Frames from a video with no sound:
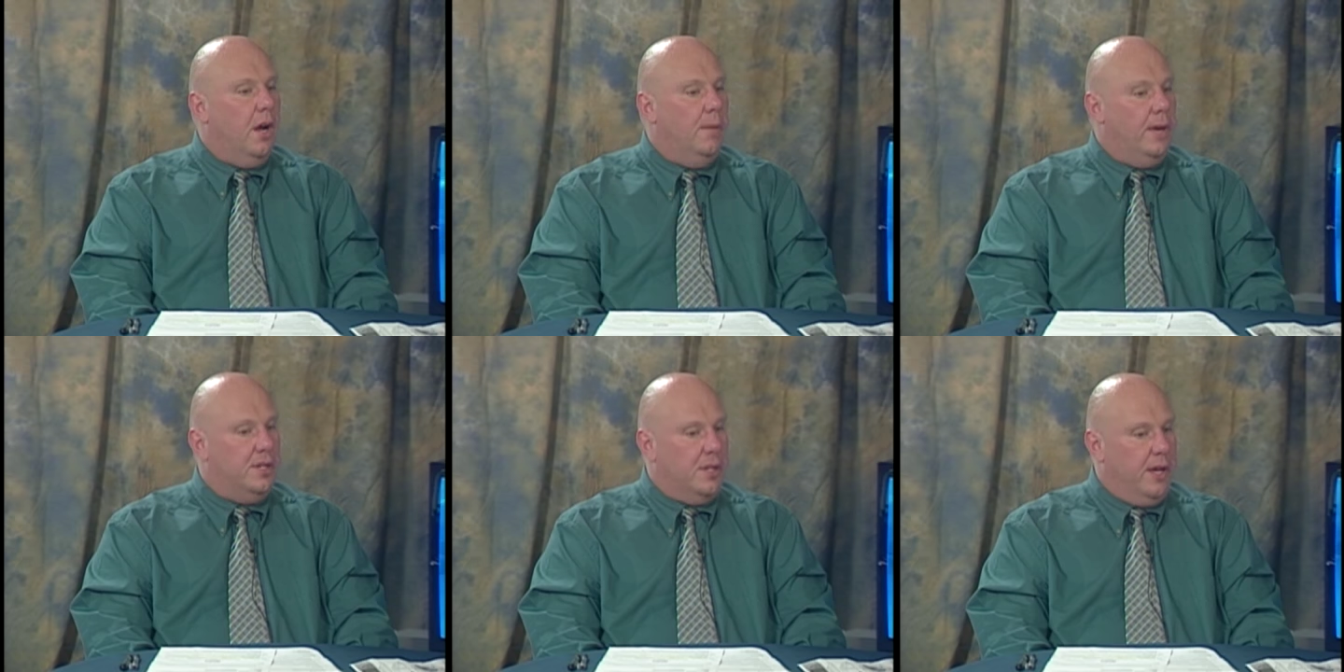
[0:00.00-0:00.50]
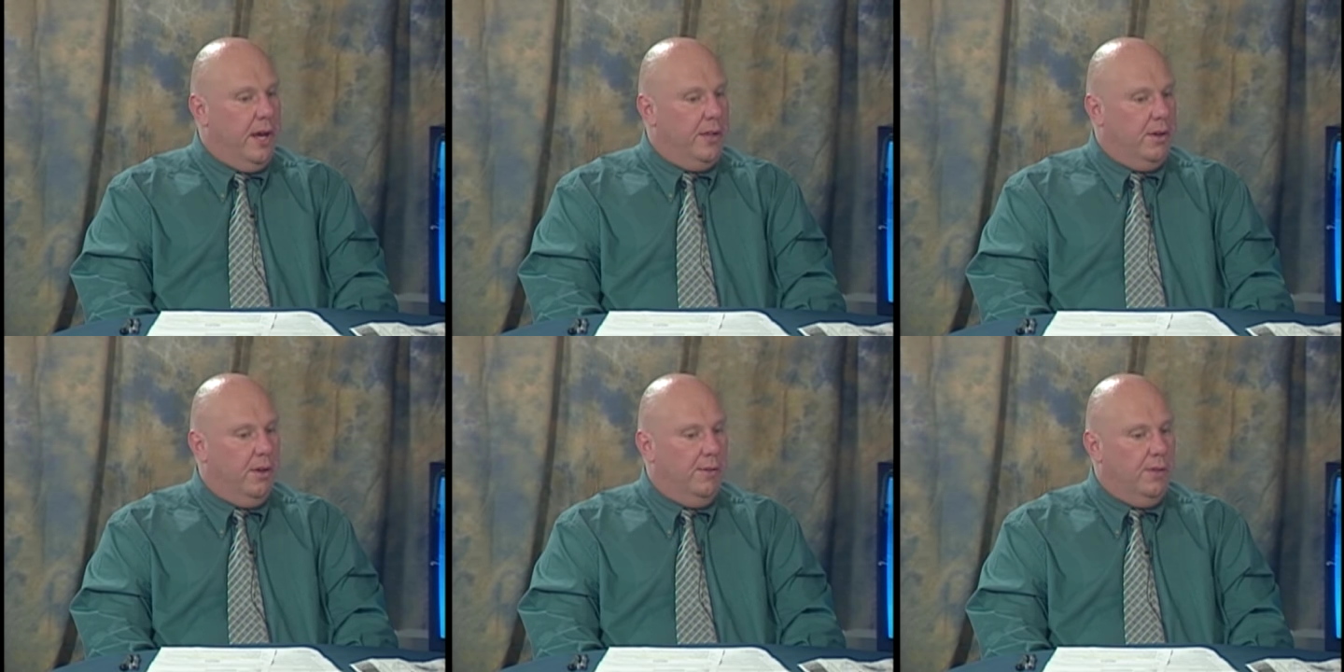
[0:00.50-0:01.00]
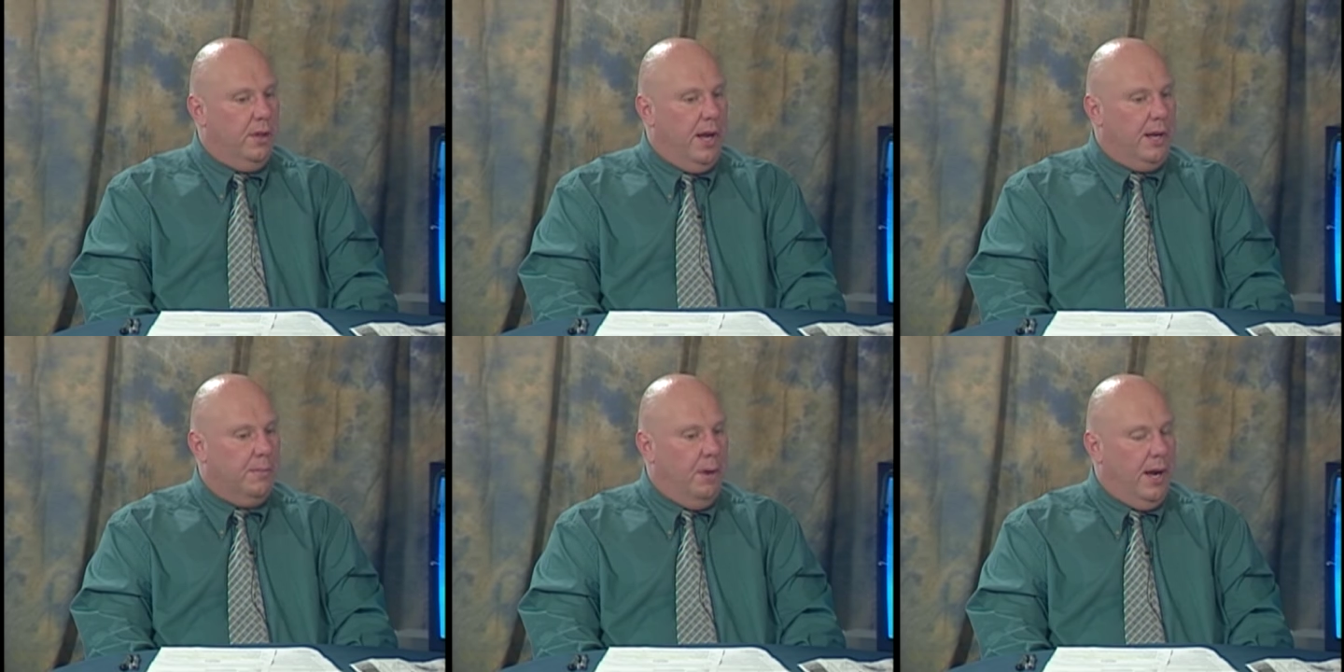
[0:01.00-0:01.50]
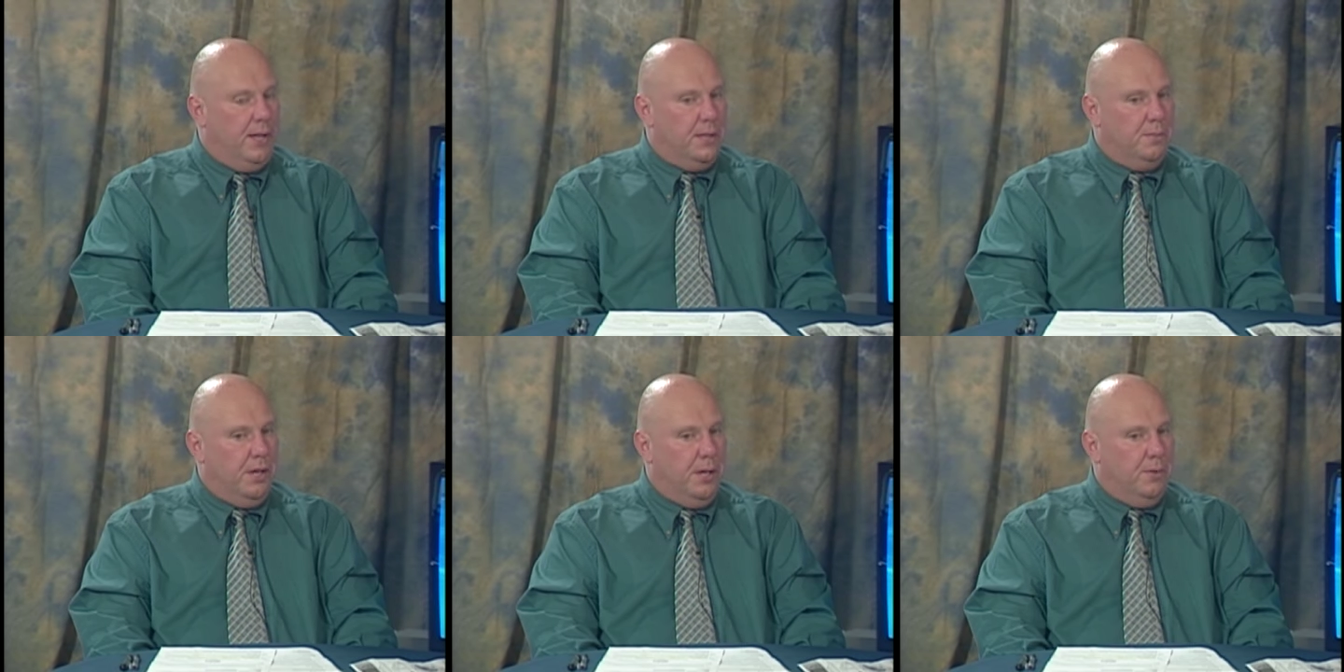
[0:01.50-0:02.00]
coming together of
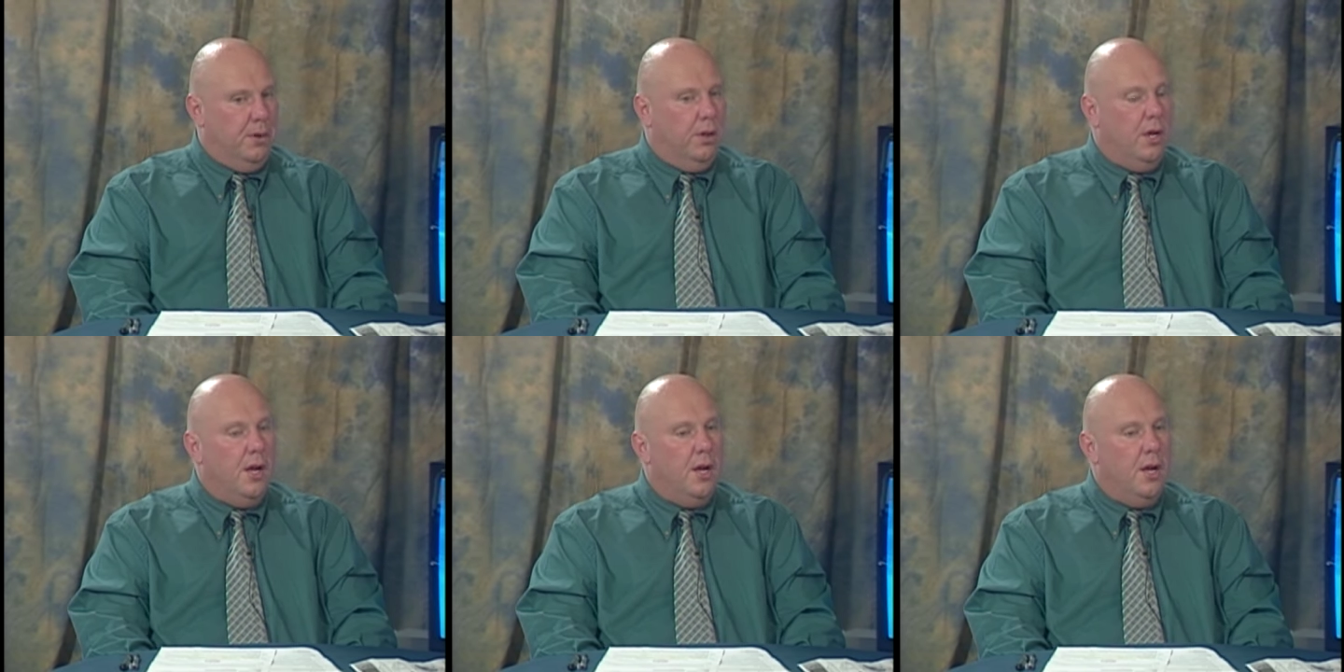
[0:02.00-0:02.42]
like-minded people,